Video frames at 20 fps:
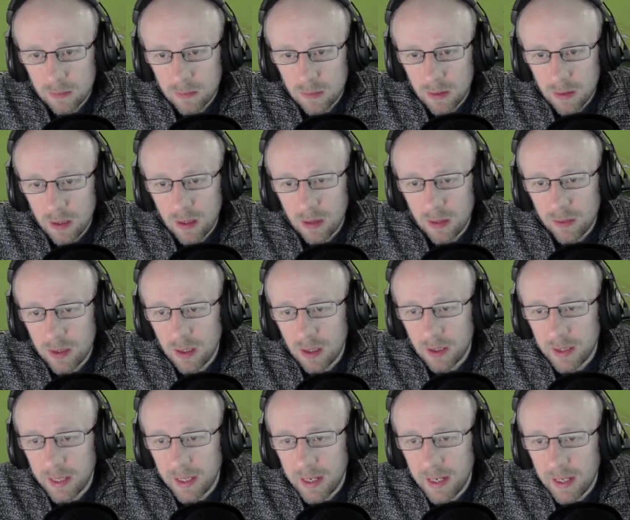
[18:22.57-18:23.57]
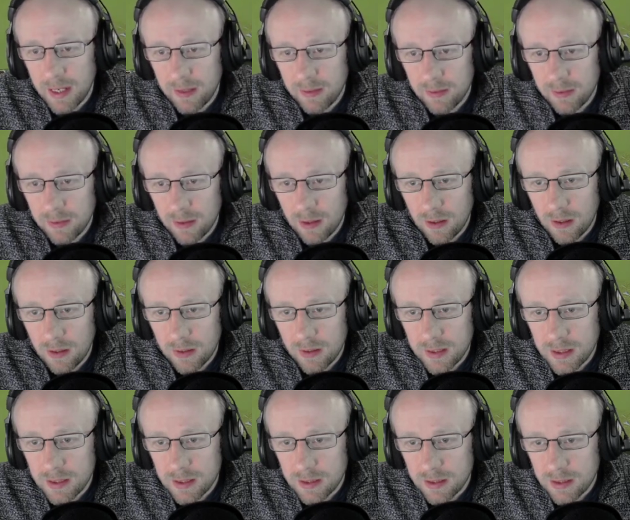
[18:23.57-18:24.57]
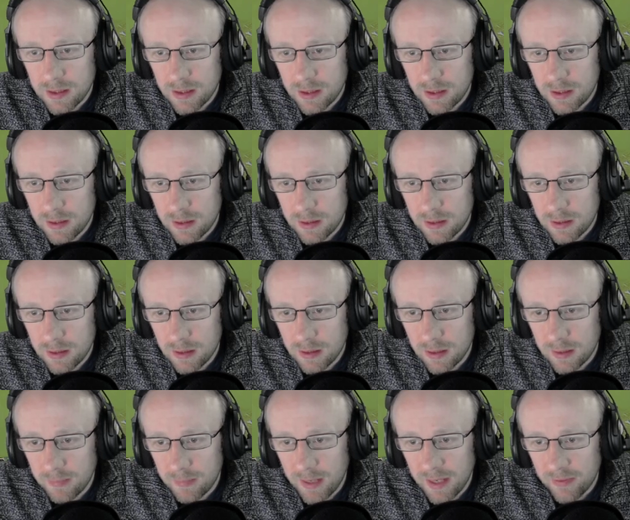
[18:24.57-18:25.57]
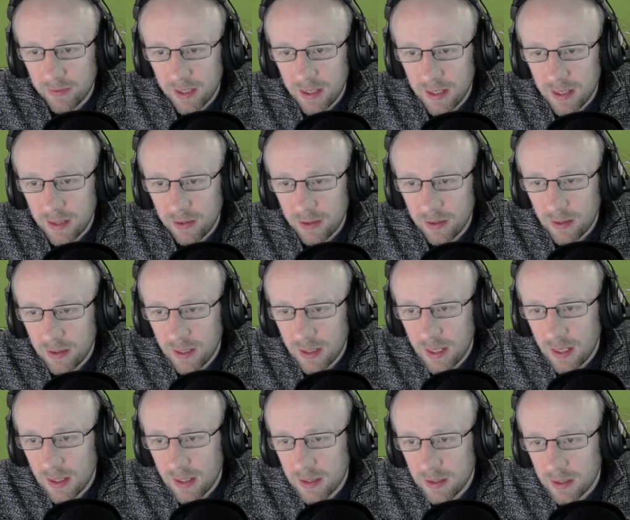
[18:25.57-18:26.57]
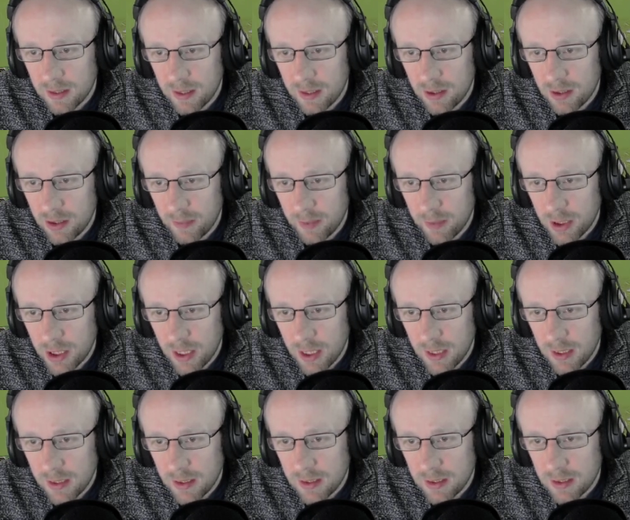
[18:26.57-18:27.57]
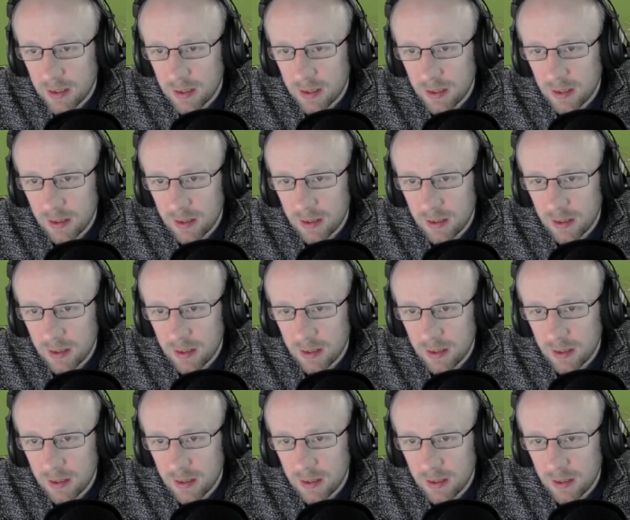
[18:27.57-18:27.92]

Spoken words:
Oh, God, yeah. Oh, this is just... I might even hit that unit there. Is he going to hit the trebuchets?